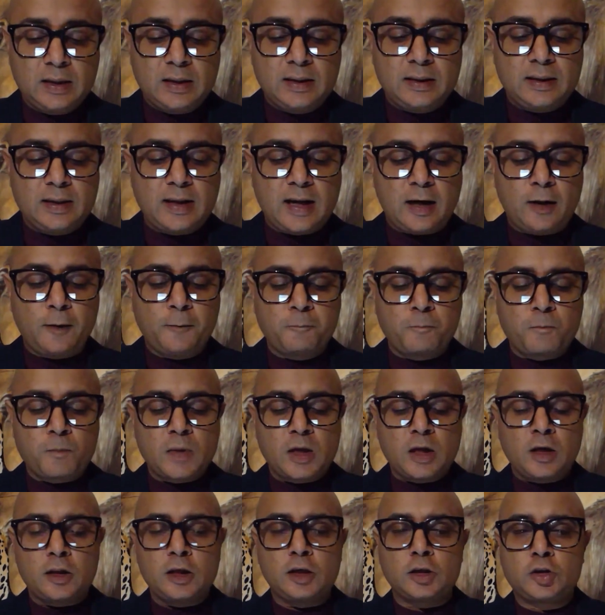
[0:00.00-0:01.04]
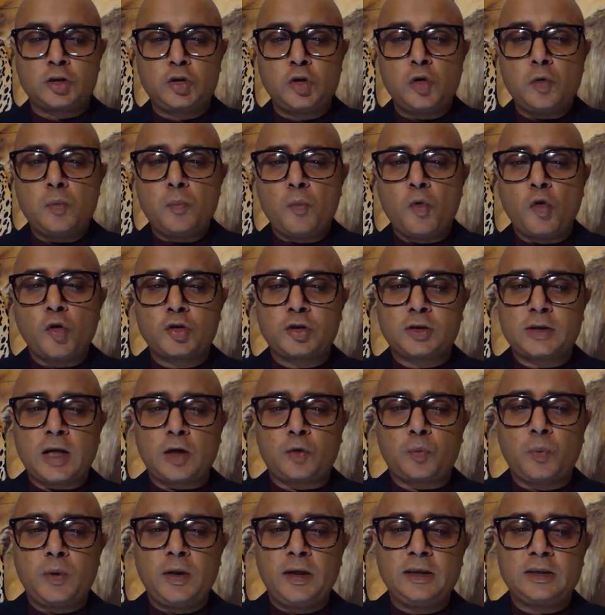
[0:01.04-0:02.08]
Now, the two MOOCs
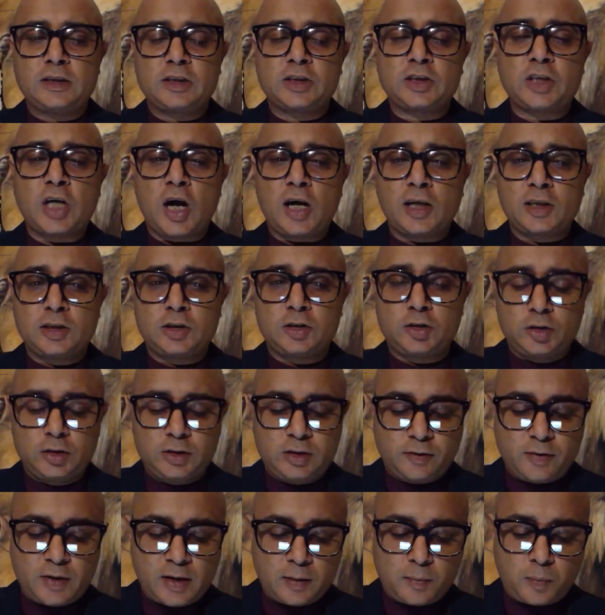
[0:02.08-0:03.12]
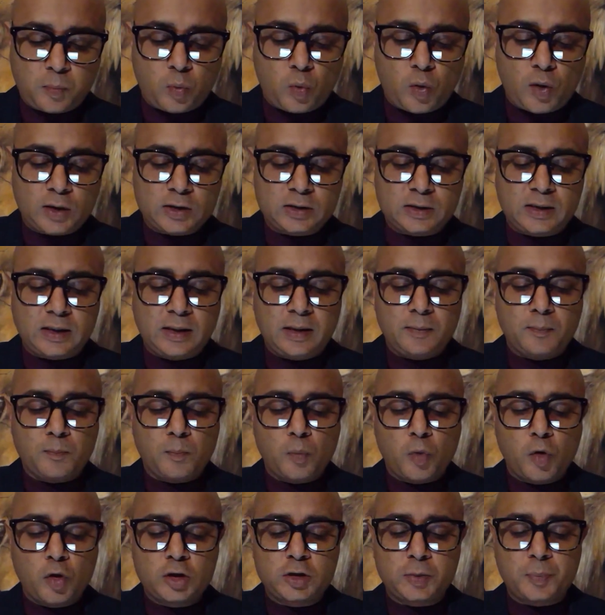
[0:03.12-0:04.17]
that we started to develop was the
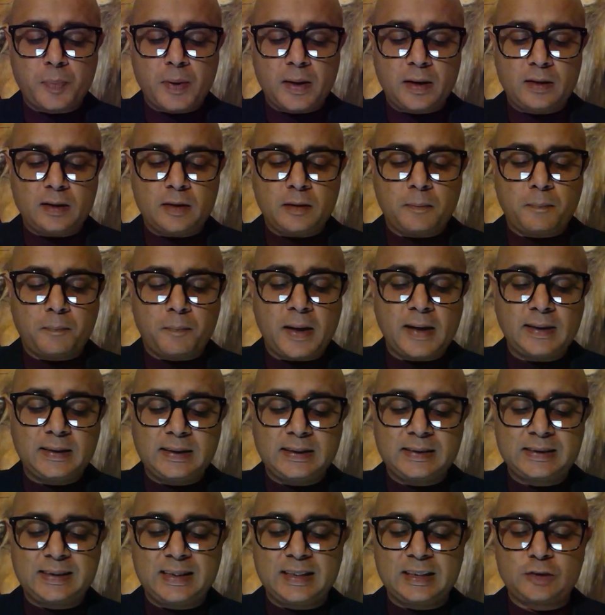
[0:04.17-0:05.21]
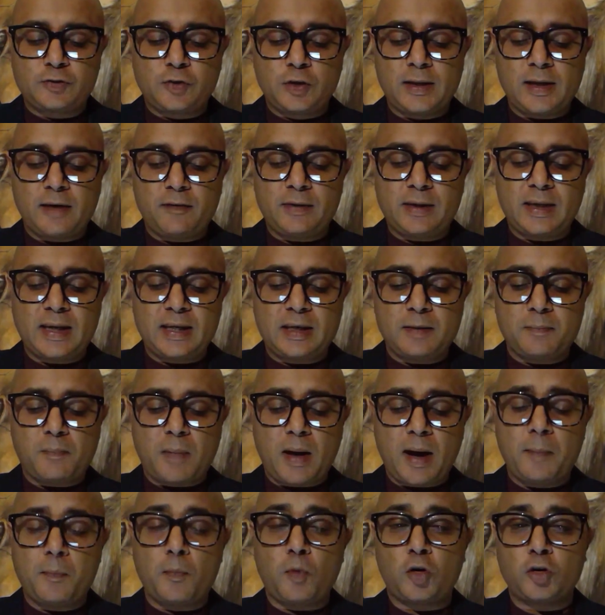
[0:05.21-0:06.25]
MOOCs Basic Skills for Navigating
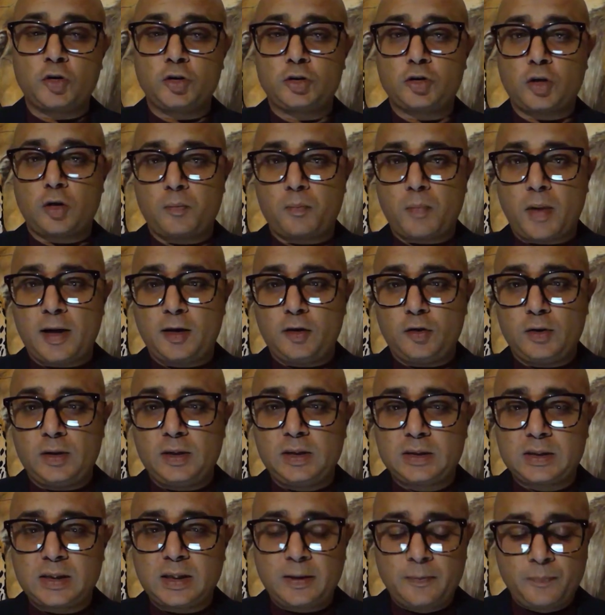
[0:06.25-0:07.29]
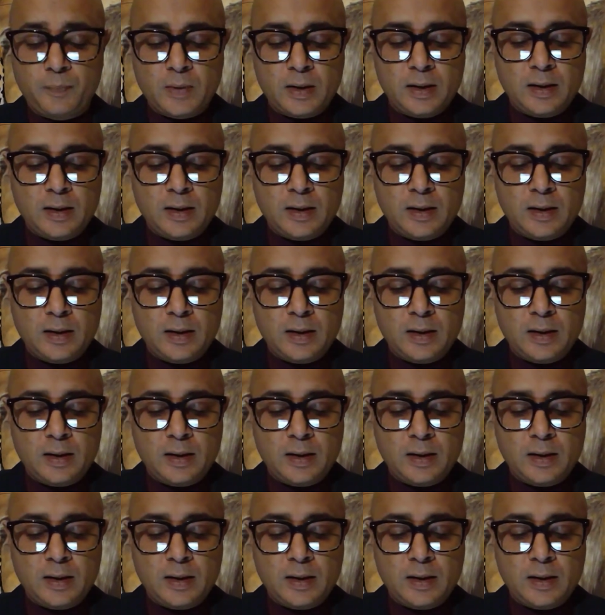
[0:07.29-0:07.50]
My Modules on My UNISA.